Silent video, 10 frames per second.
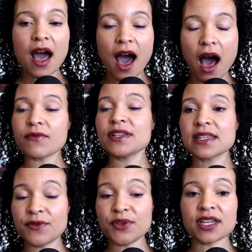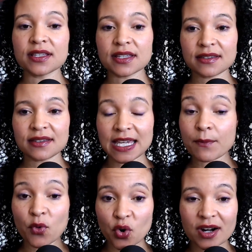Obviously, if you can eat
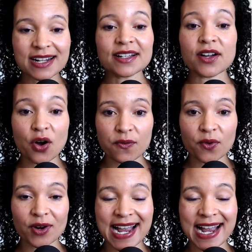more, go for it.